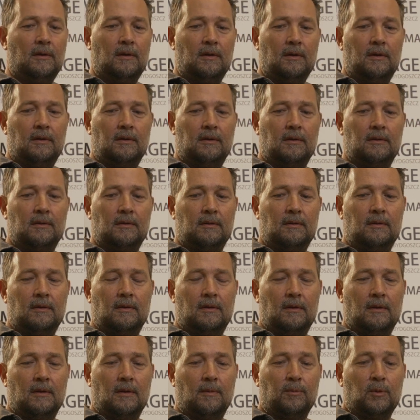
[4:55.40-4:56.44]
and
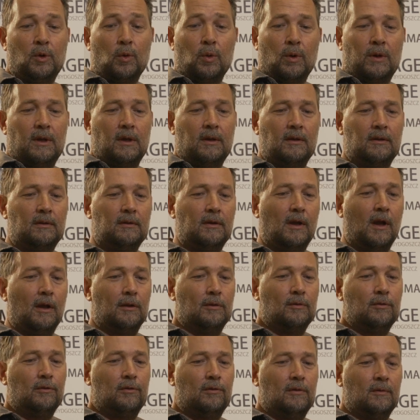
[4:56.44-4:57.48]
I'm cooking, and
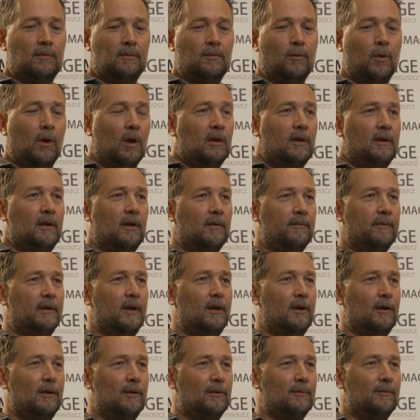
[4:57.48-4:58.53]
Janusz and Wally are
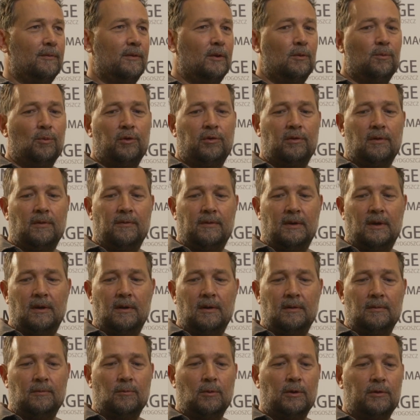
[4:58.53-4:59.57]
there, and Vilmos are
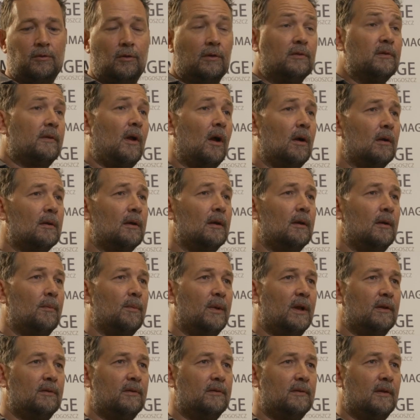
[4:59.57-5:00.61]
there, and we're just talking about